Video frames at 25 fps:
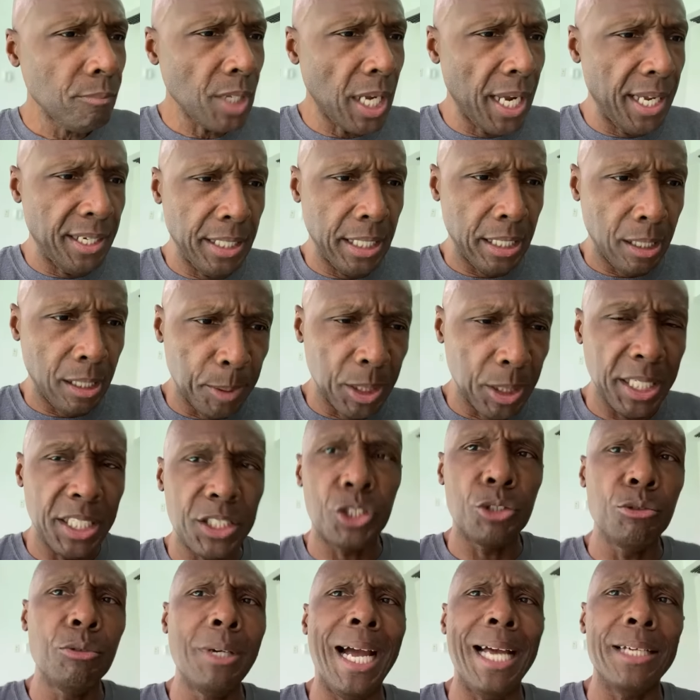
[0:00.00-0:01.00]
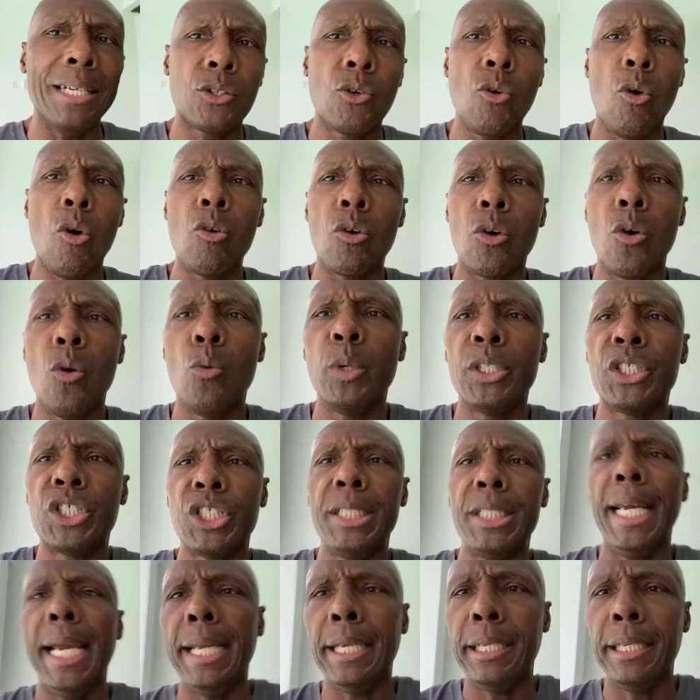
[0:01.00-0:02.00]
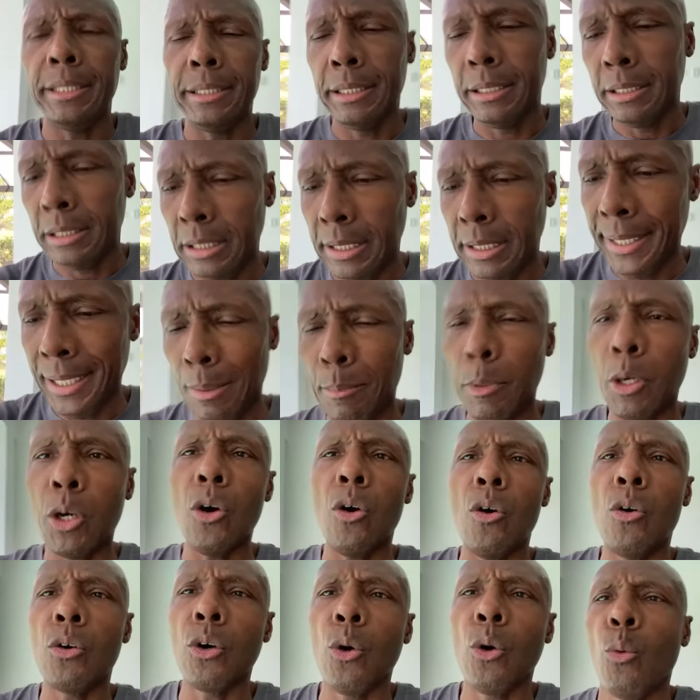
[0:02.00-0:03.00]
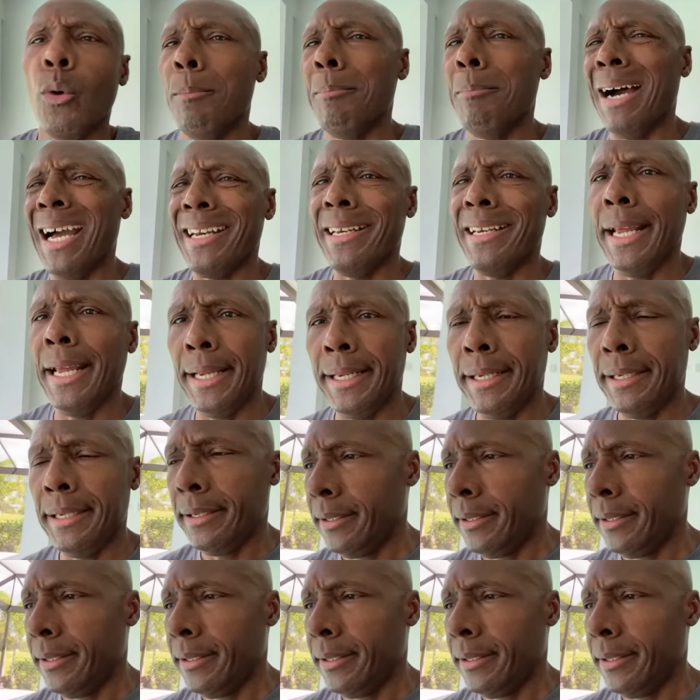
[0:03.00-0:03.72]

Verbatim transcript: And then I'm going to let you guys go on with your day. And I'm going to go on with my day.